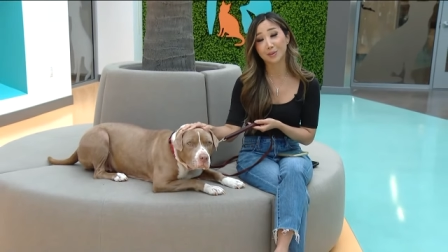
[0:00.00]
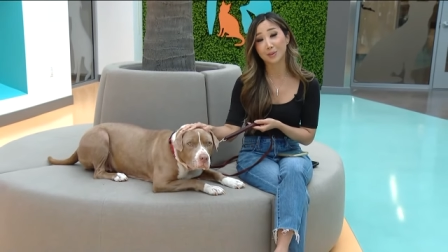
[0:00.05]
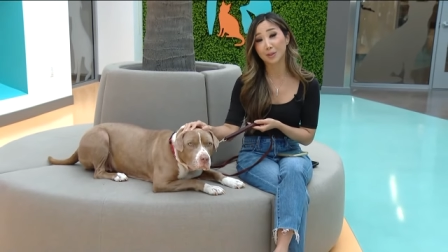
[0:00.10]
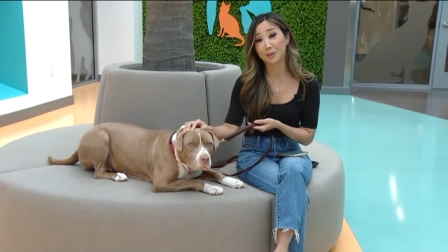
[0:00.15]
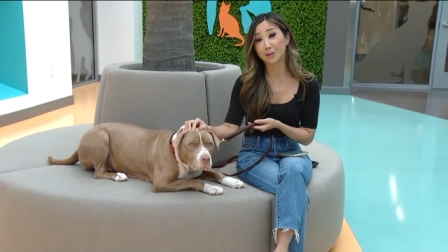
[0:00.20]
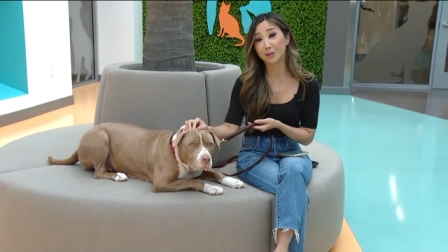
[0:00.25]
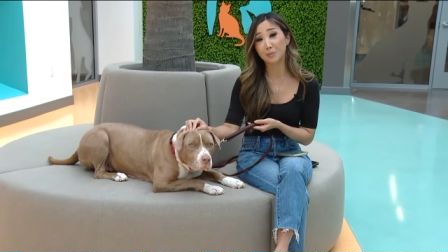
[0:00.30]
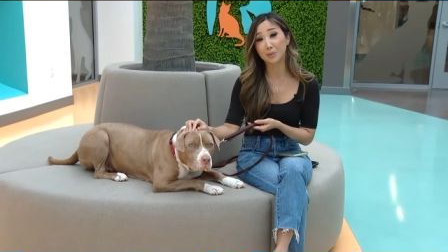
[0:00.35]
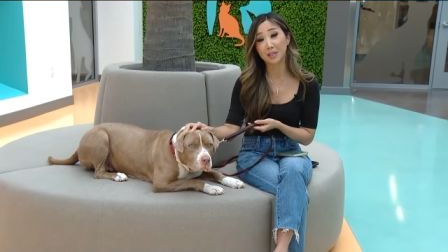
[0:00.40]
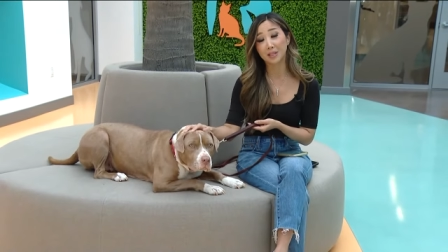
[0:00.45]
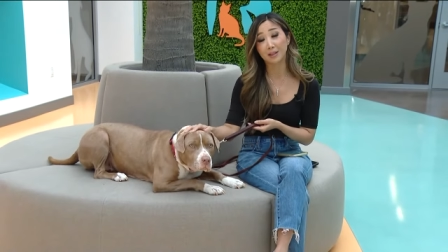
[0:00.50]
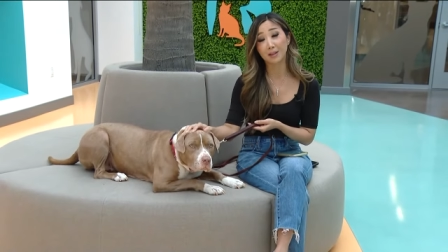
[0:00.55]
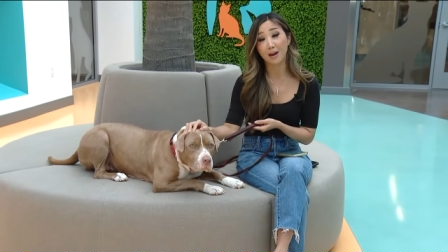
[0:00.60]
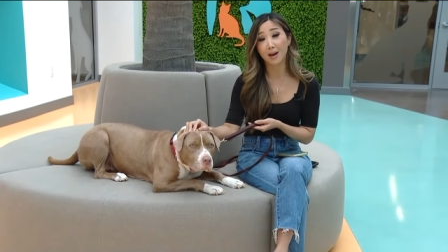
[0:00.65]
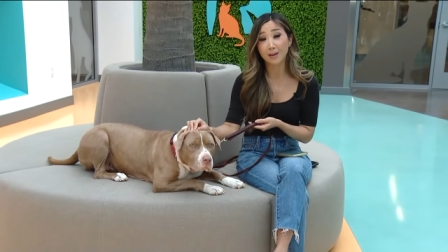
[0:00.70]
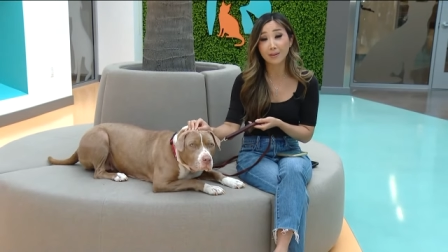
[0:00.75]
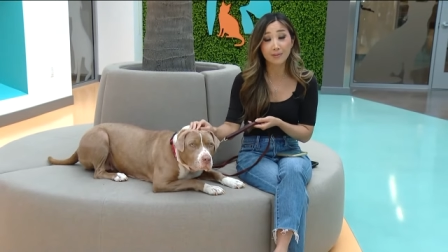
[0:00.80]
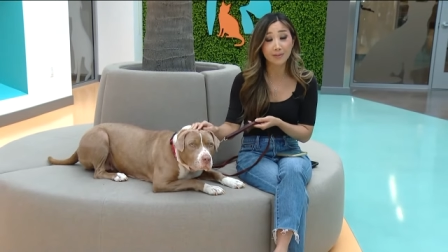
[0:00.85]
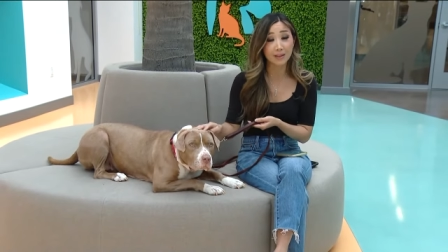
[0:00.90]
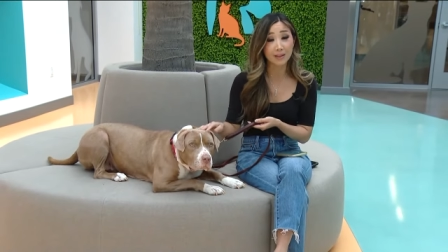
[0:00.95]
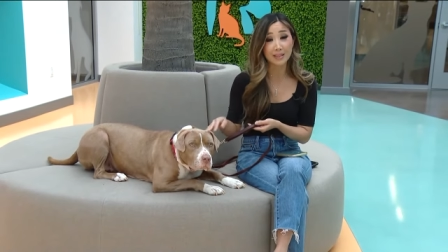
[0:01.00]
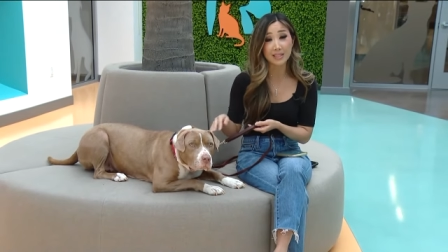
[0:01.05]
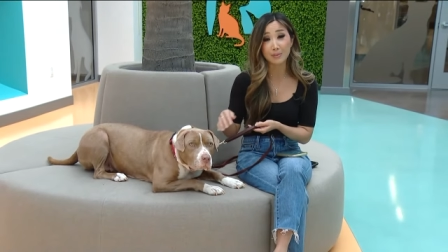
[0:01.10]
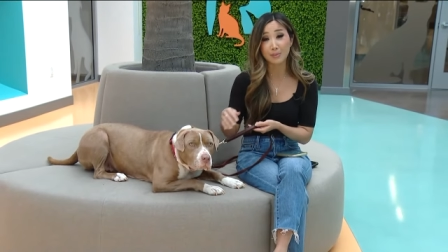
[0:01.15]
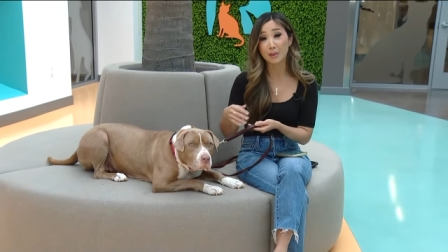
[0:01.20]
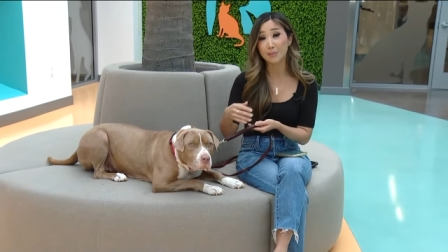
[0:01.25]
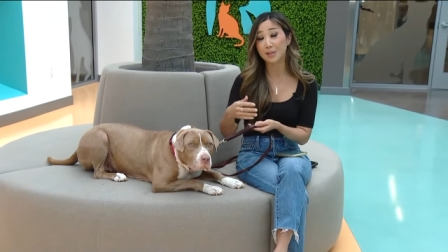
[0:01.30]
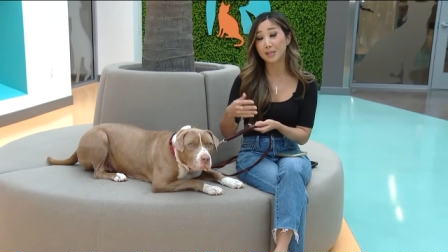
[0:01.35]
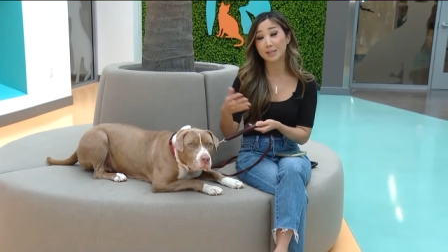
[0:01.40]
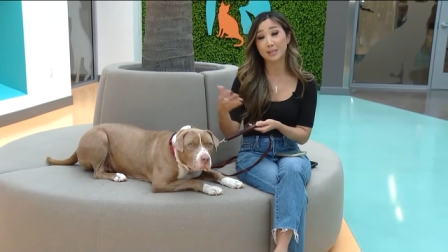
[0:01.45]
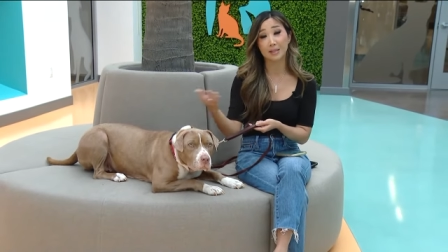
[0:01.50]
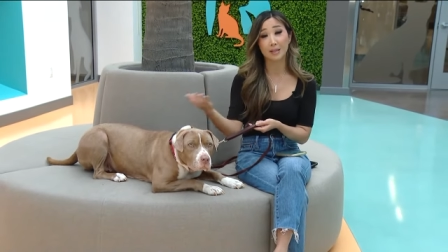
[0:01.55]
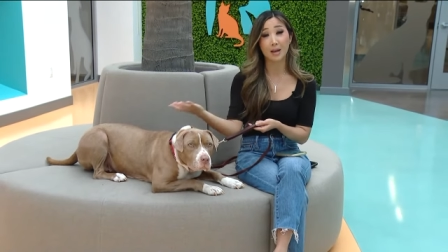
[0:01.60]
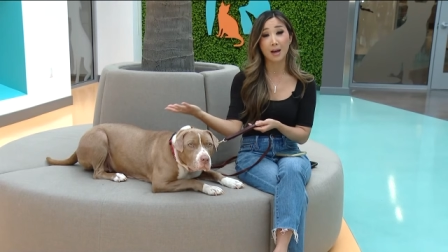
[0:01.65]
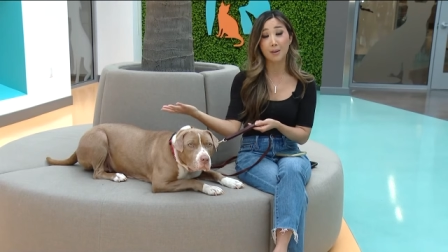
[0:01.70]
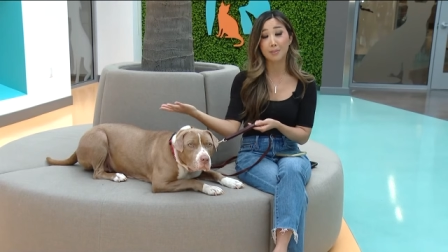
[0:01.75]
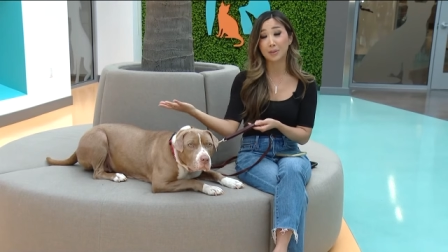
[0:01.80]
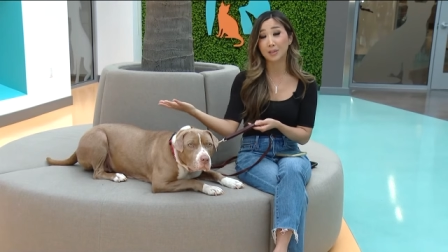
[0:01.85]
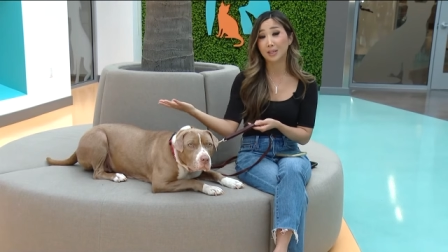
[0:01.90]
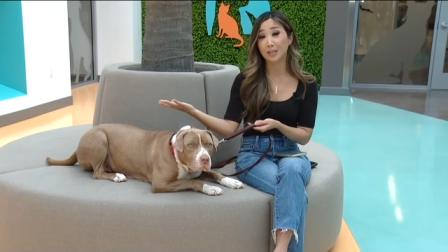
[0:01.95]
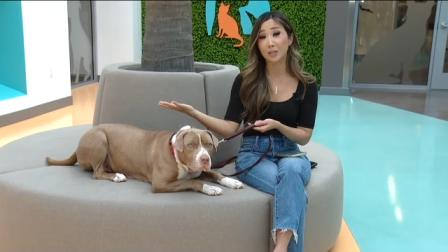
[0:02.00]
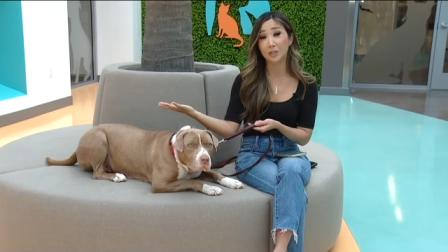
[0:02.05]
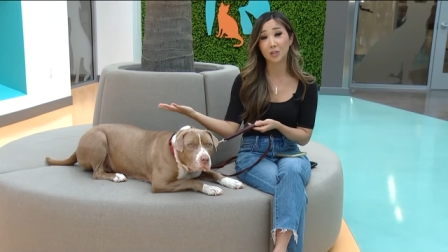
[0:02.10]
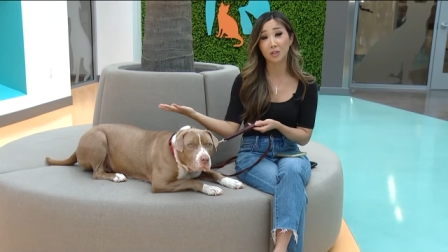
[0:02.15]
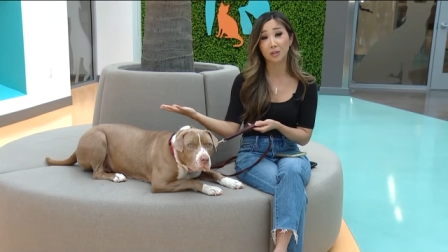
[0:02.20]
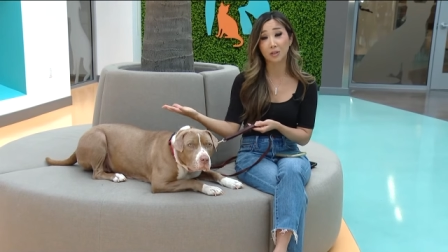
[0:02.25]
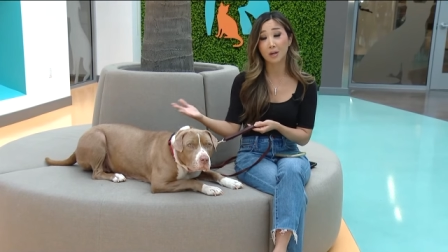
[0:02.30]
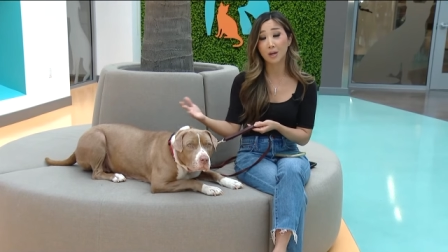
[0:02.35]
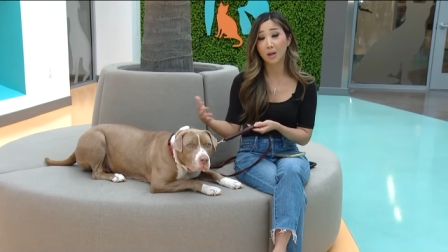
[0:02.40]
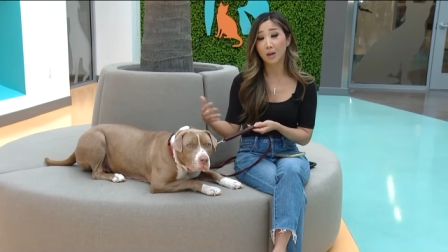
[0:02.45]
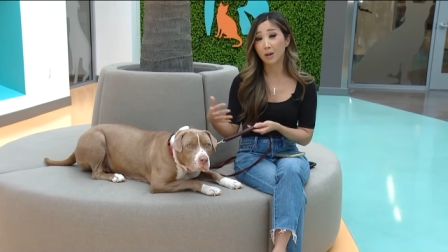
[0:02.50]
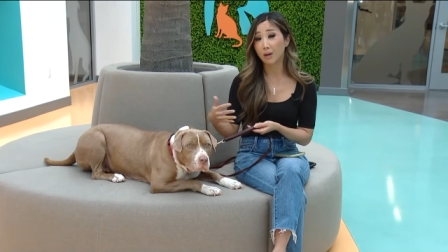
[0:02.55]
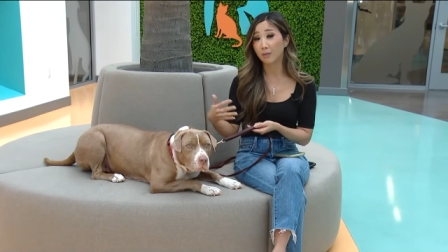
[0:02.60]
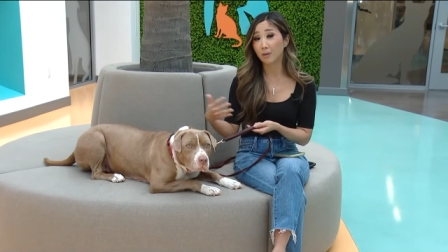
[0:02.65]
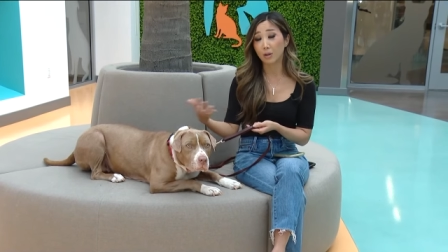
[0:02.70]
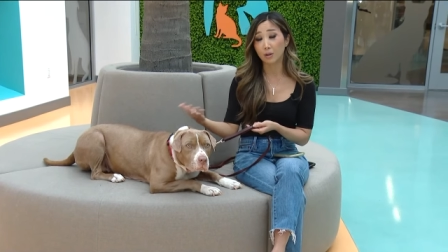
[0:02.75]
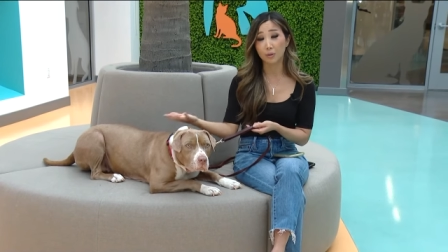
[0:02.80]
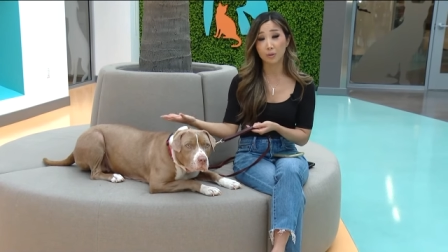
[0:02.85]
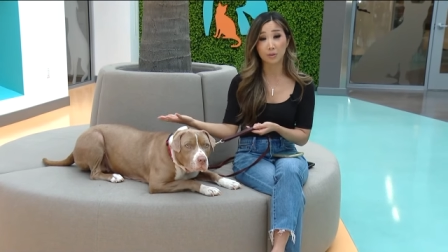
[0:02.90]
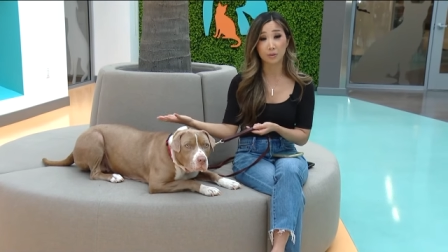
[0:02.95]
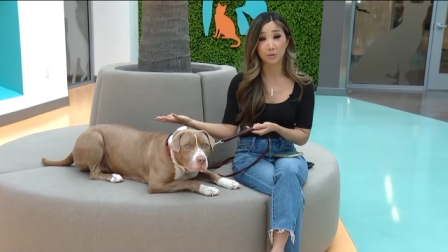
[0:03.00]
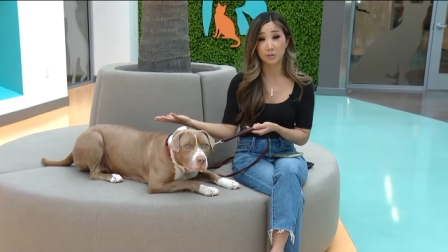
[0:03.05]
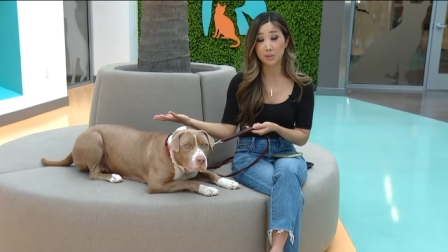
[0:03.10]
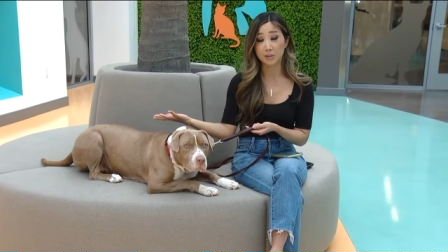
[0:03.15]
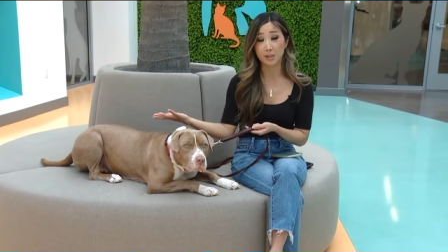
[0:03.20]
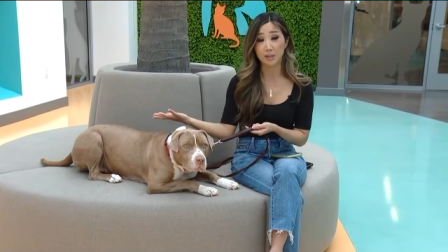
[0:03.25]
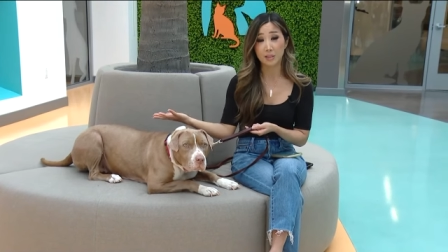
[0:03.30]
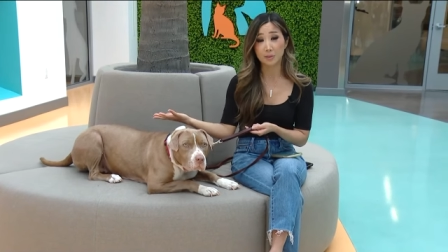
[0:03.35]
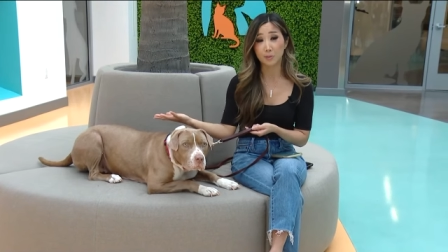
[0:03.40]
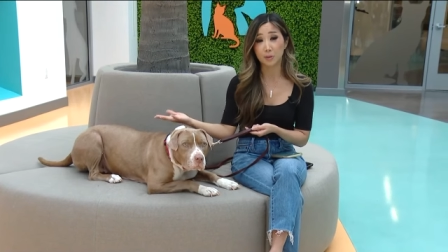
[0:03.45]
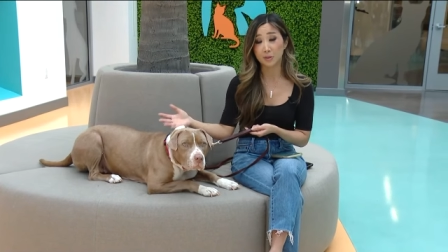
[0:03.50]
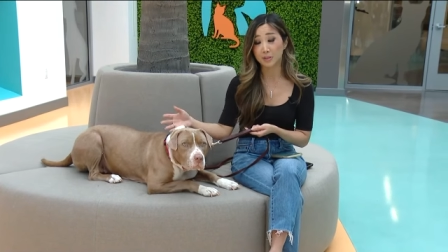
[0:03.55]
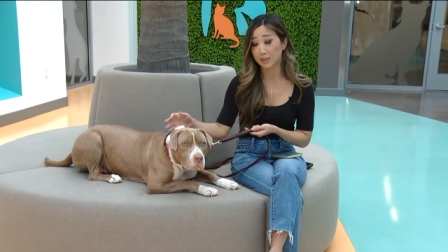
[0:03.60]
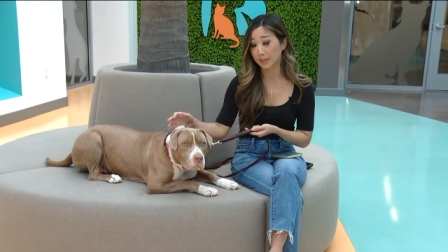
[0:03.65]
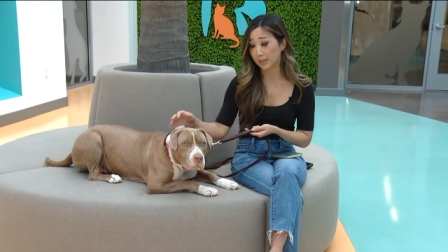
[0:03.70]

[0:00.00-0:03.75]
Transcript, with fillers: So it could be a lot of things. Maybe it's a combination of all of those things put